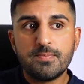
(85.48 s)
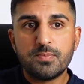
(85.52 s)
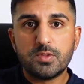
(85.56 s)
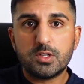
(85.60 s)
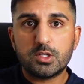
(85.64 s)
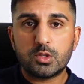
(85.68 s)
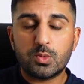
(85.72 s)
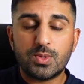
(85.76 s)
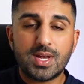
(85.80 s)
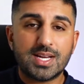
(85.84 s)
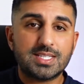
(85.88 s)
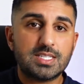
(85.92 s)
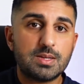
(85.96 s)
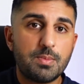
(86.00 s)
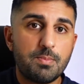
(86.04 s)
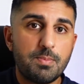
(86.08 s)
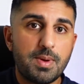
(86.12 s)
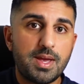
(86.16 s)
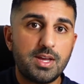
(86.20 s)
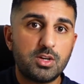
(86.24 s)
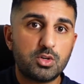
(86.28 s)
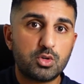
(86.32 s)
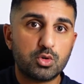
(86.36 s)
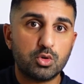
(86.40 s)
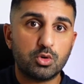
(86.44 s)
So we had to
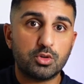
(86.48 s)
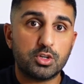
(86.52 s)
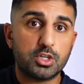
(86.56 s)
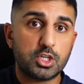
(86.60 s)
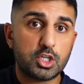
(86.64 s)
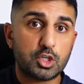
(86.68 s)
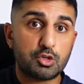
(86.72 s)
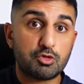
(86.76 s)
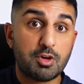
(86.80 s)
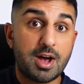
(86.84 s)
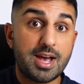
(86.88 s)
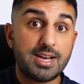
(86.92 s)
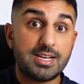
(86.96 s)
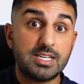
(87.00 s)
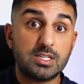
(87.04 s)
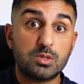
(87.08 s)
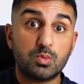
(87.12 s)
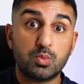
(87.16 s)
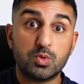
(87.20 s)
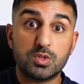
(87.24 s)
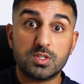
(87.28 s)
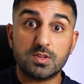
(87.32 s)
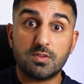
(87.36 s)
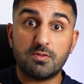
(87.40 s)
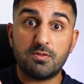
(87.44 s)
make sure that Stridist
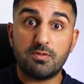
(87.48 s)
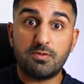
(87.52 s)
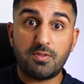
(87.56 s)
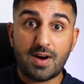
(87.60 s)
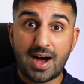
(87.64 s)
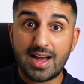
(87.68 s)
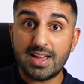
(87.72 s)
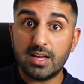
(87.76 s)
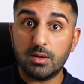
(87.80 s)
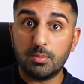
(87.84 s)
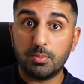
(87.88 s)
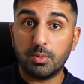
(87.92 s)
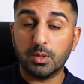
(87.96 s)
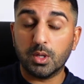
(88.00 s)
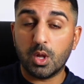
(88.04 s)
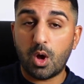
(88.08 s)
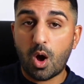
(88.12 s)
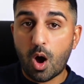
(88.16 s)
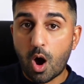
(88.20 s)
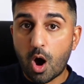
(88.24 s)
was a viable